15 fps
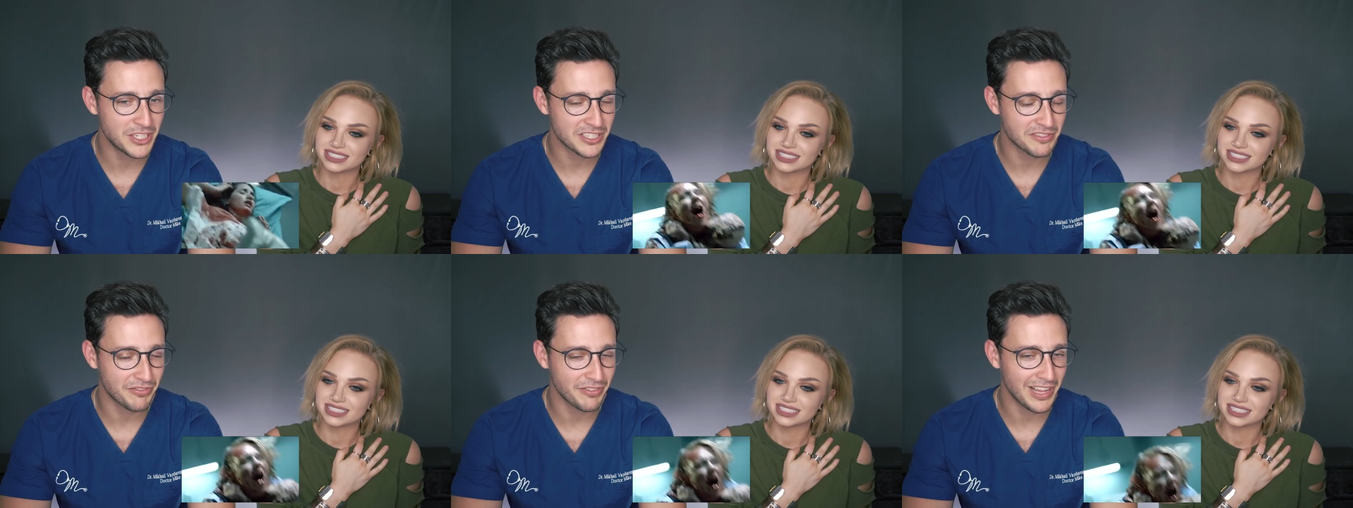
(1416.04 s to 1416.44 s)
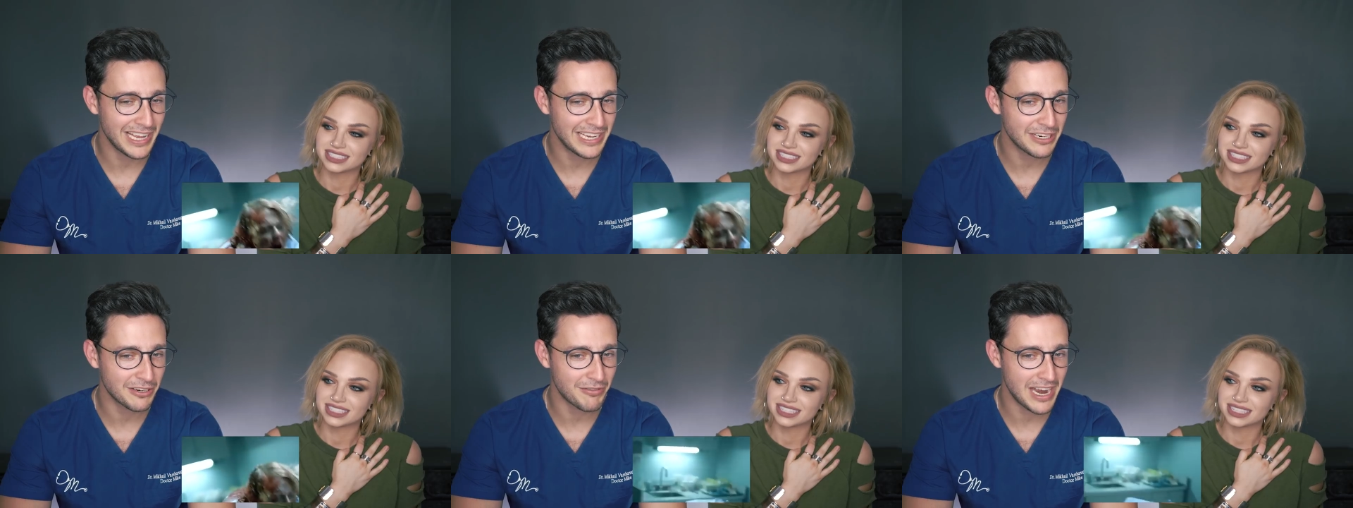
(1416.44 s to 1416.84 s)
Speaker 1: just
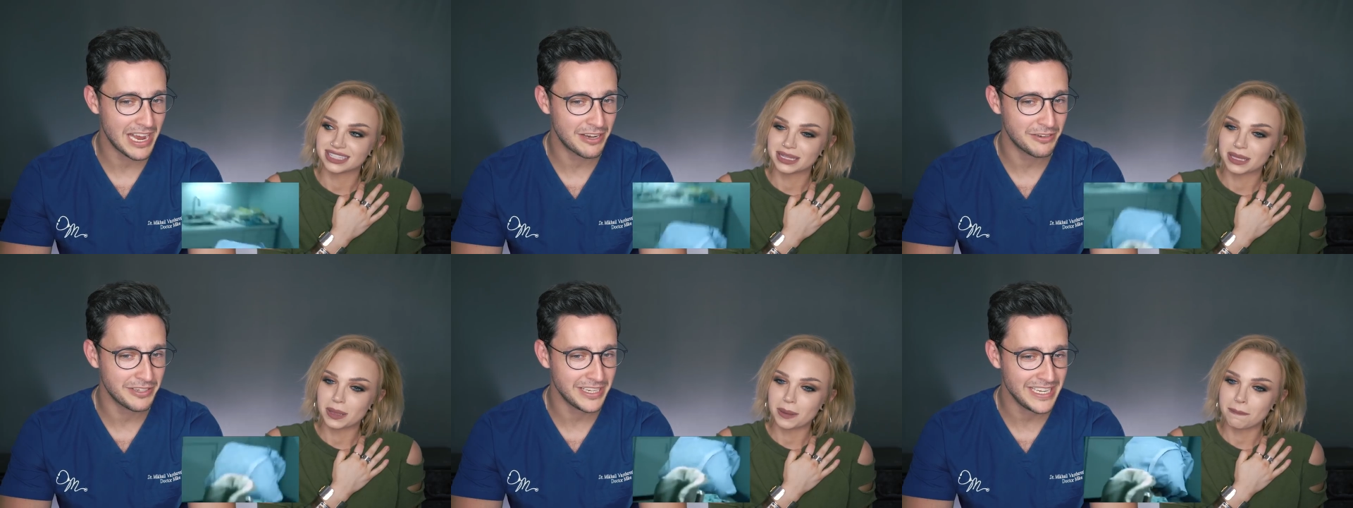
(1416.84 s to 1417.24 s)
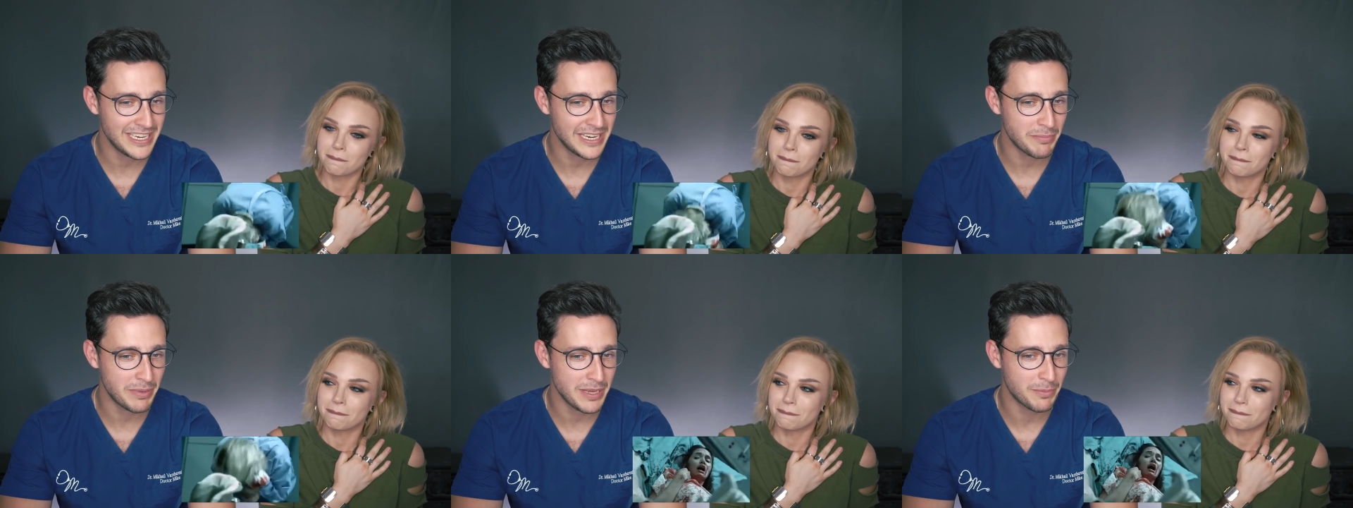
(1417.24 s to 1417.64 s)
flying around,
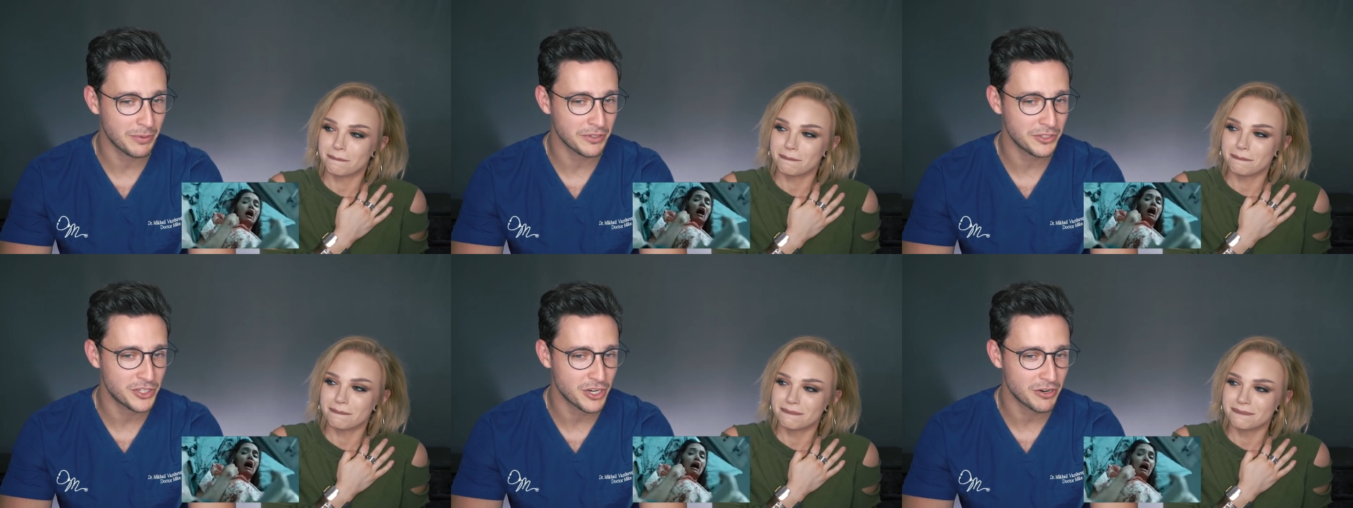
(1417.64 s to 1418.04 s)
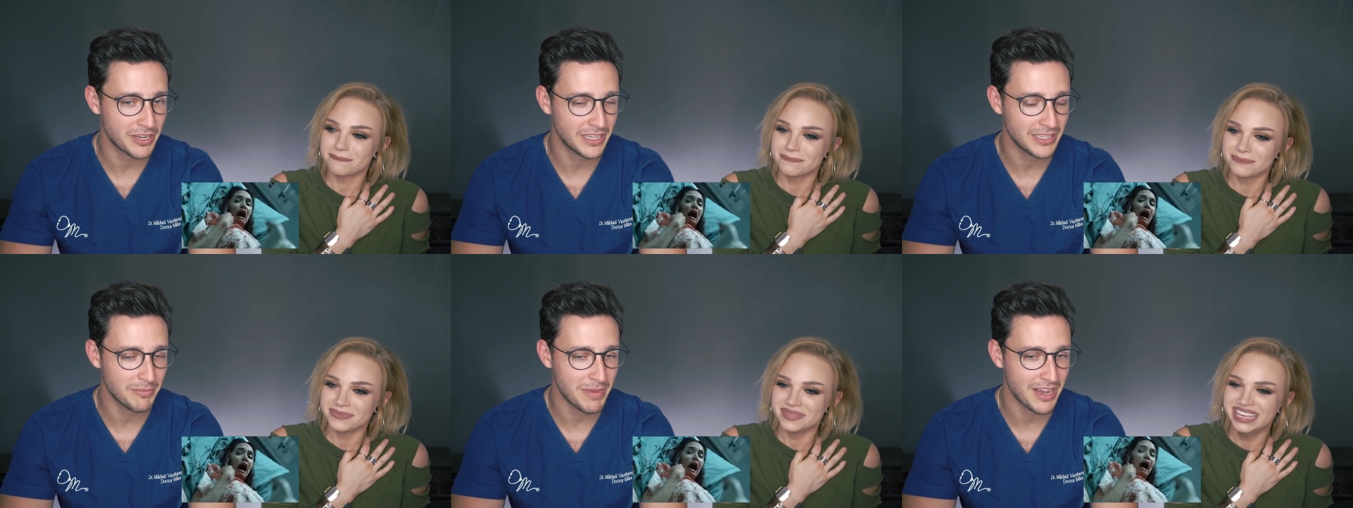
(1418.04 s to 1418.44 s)
eating people and
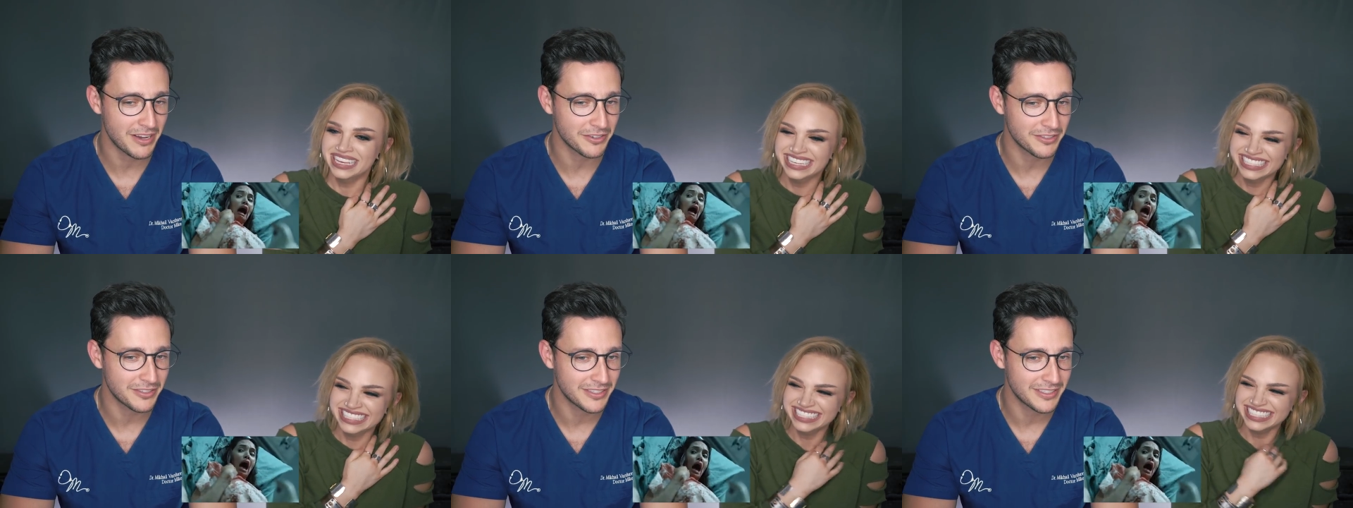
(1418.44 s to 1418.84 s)
choking them out.